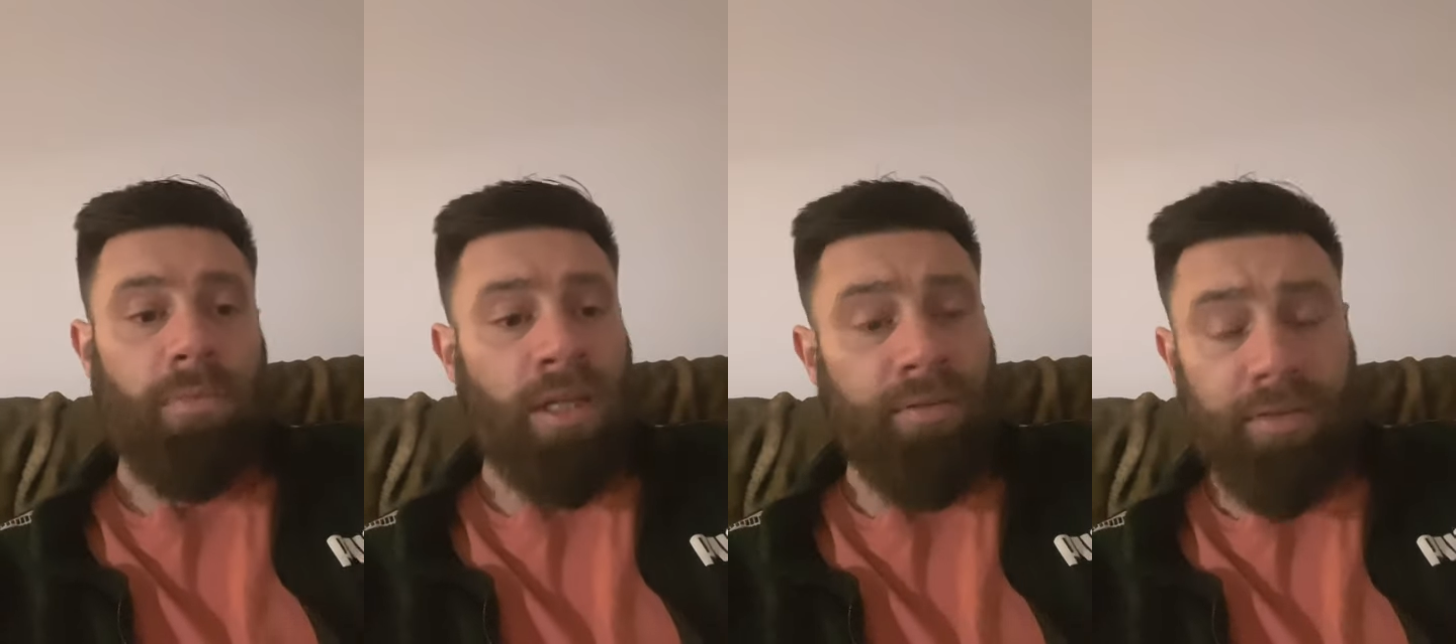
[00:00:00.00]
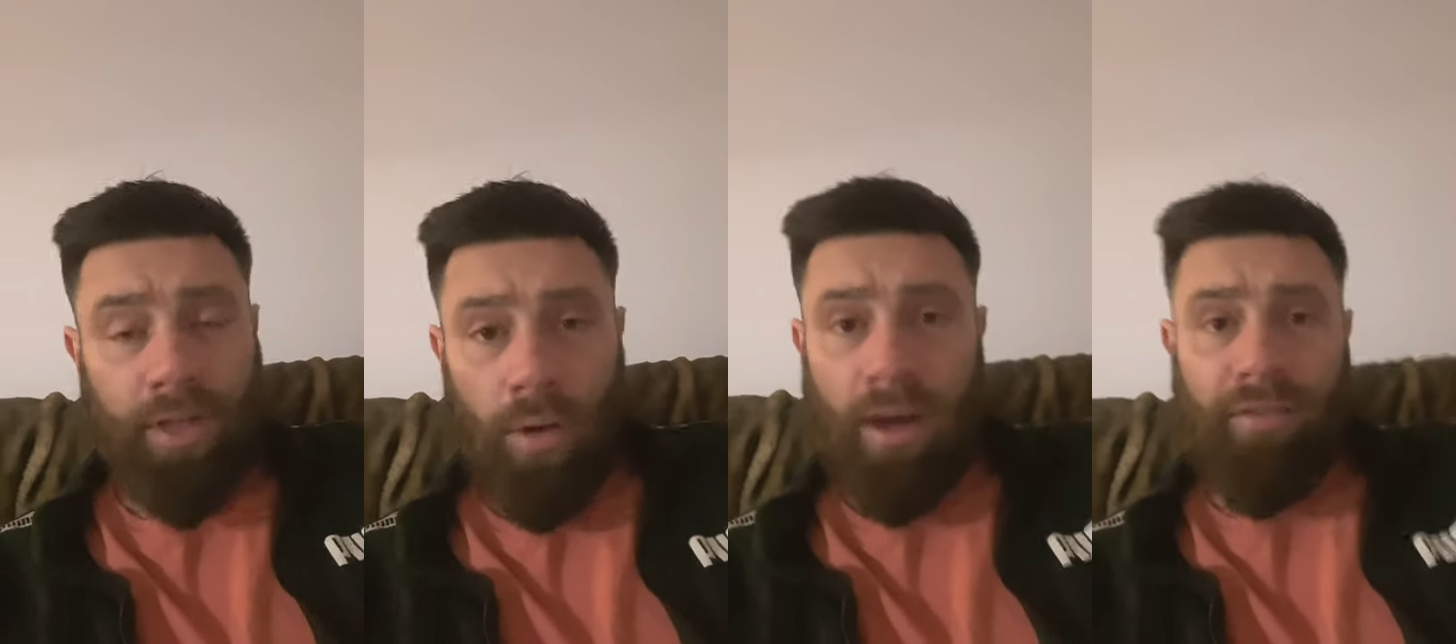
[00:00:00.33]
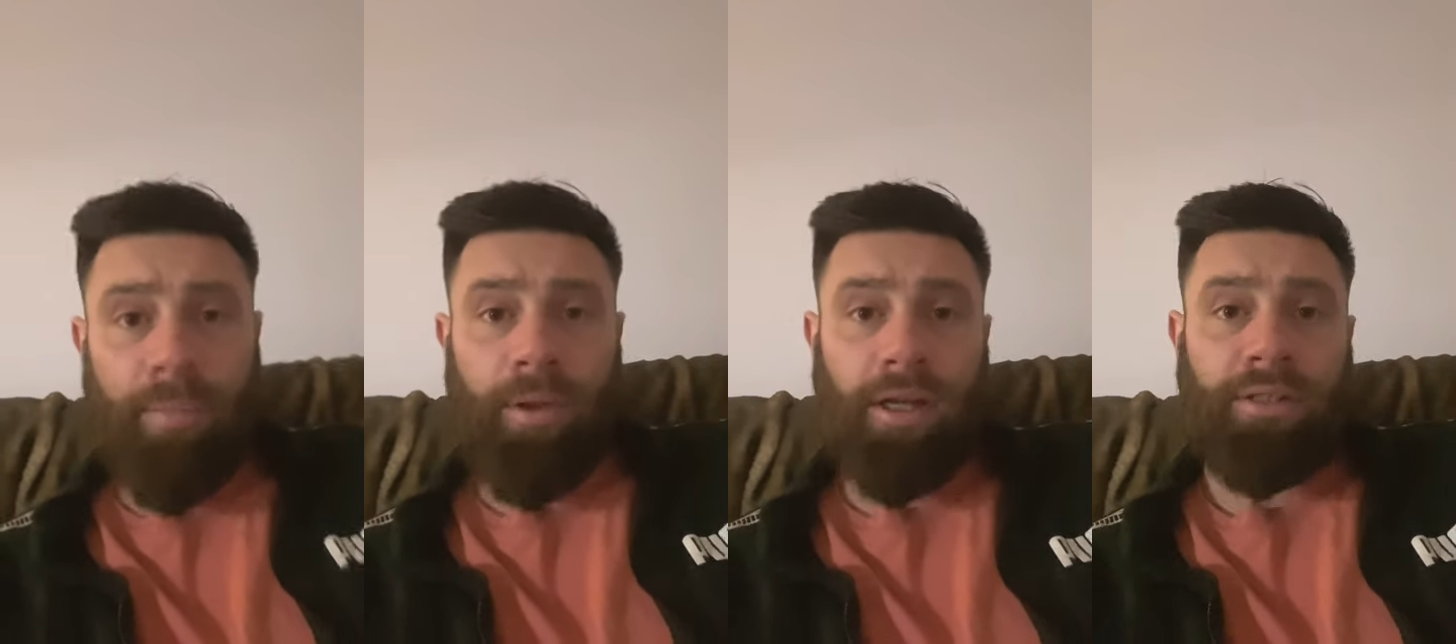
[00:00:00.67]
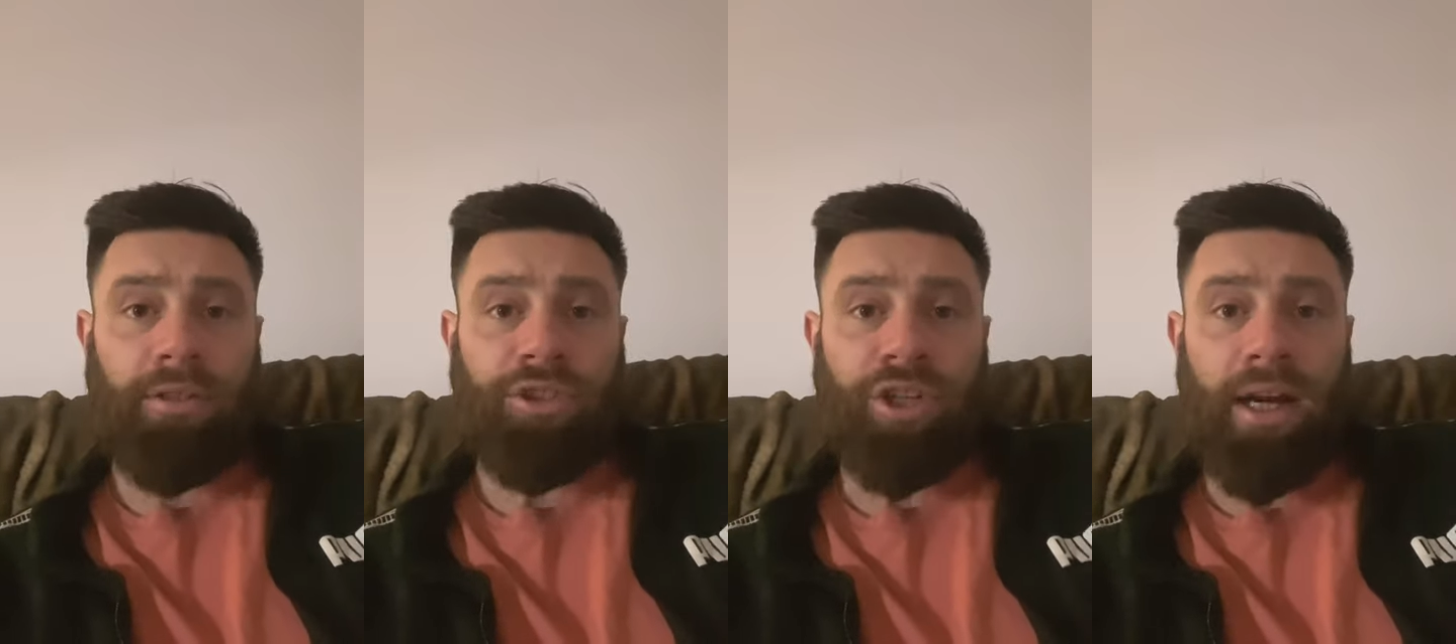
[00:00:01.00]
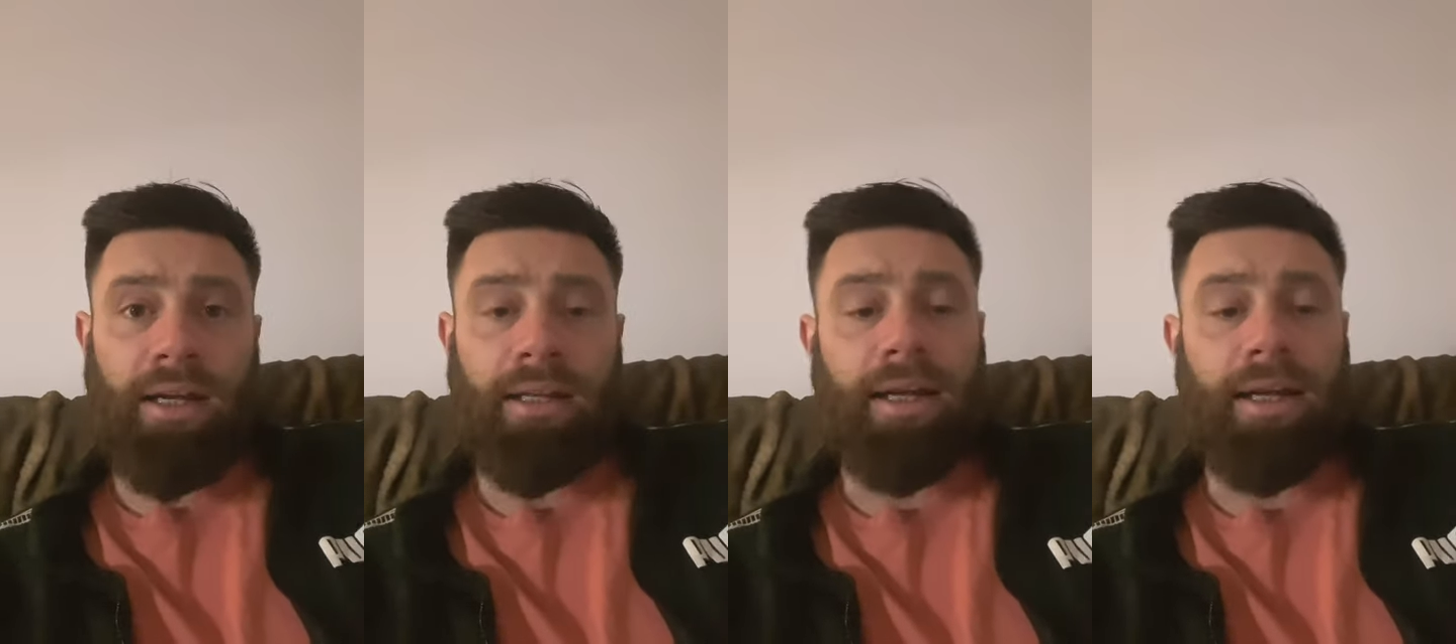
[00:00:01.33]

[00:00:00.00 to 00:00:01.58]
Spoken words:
If you don't have a personal trainer,